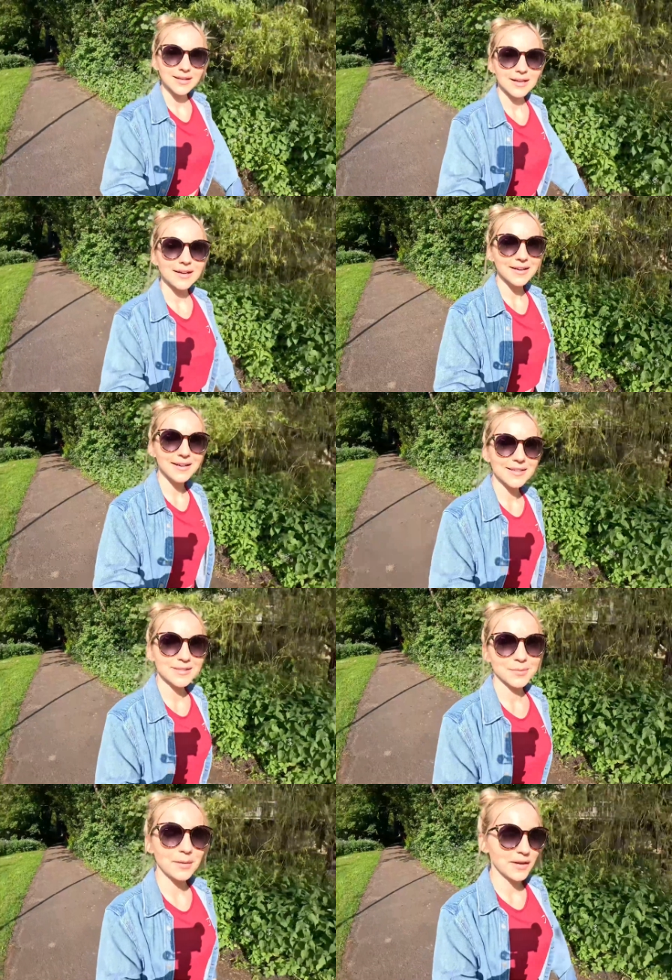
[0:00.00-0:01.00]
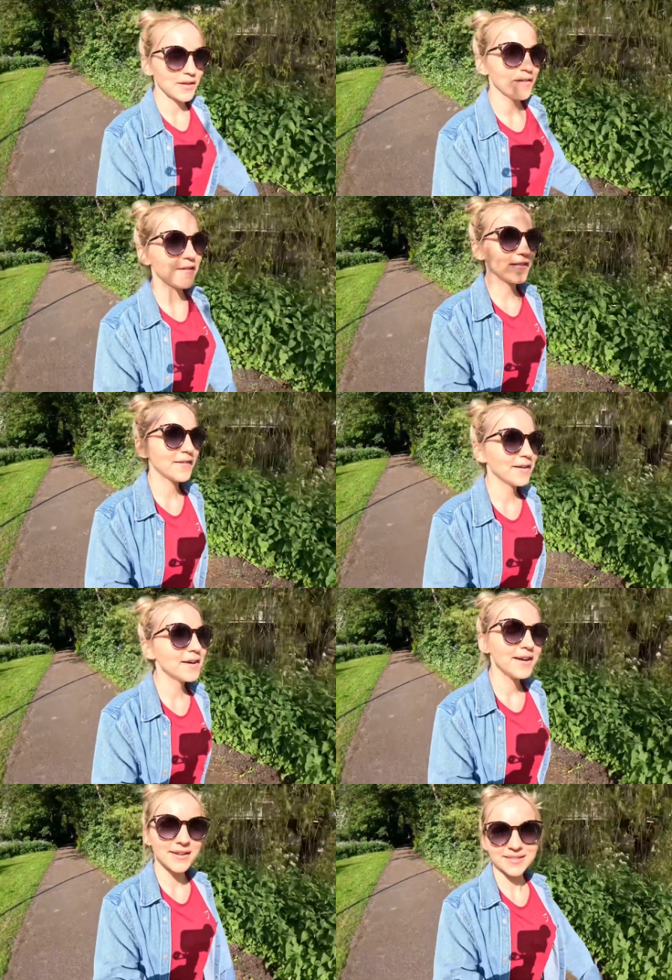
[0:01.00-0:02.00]
guys we are
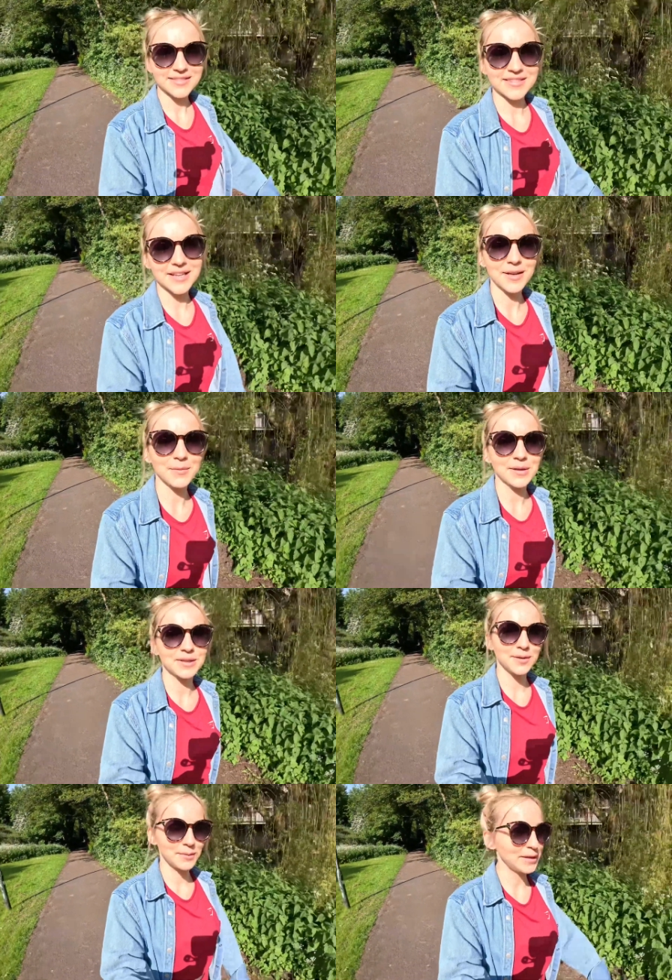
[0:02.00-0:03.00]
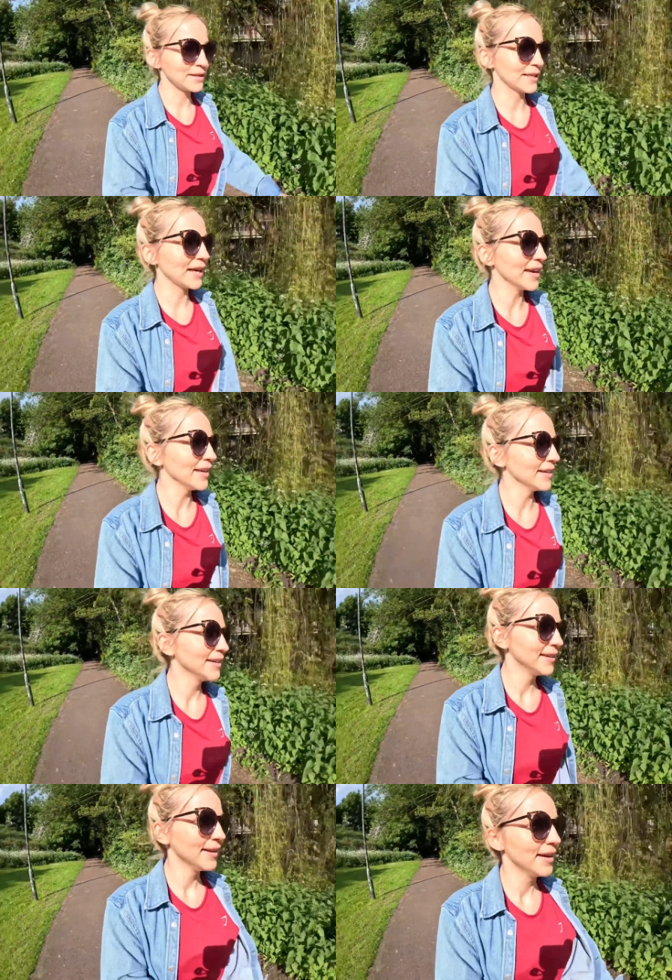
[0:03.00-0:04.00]
done with the community day
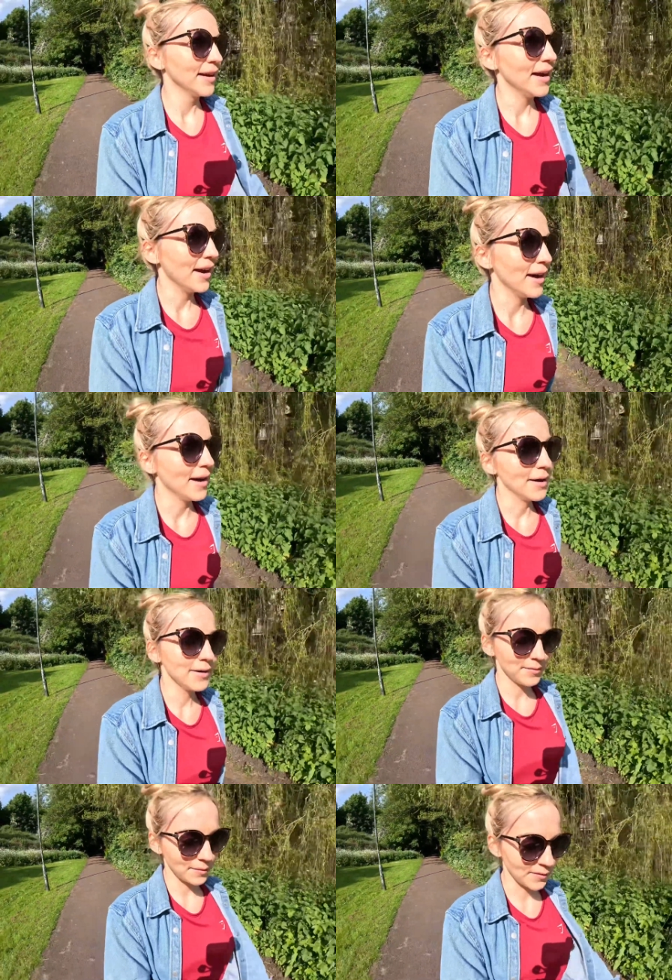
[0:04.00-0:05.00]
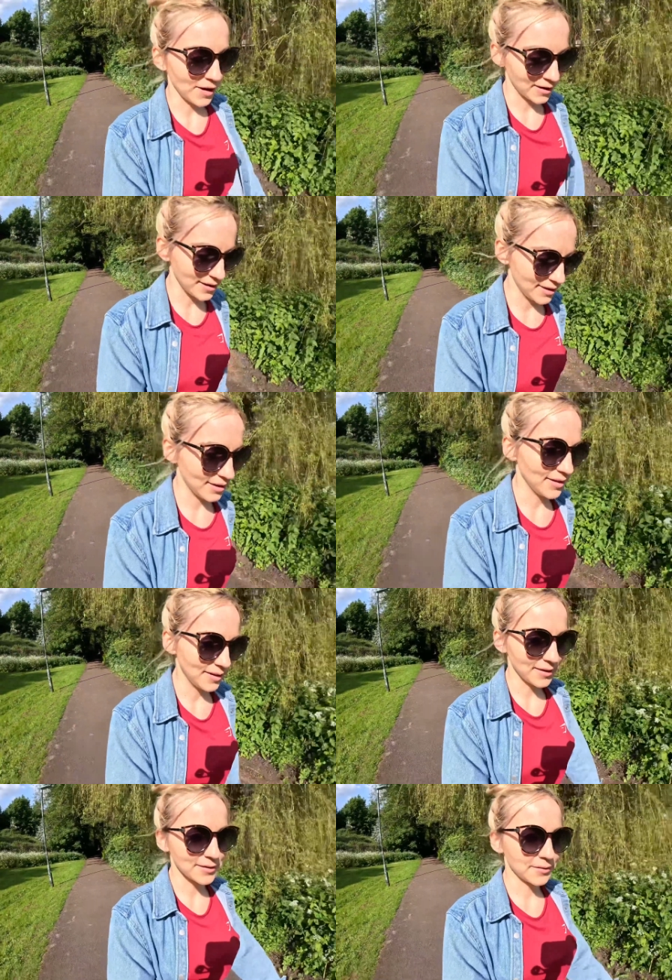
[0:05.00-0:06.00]
uh, we've got uh,
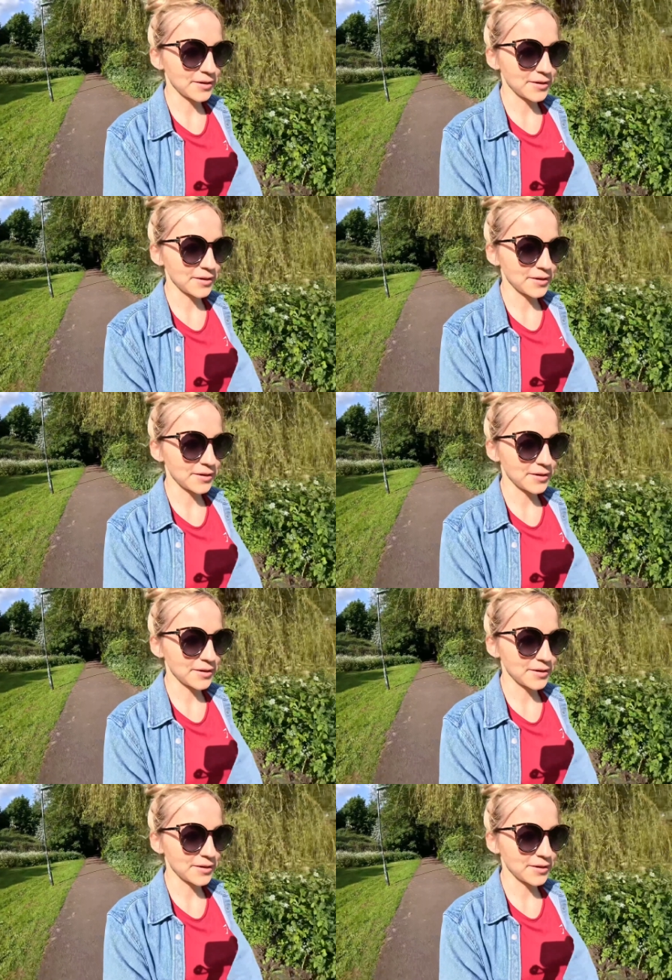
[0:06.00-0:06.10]
lots of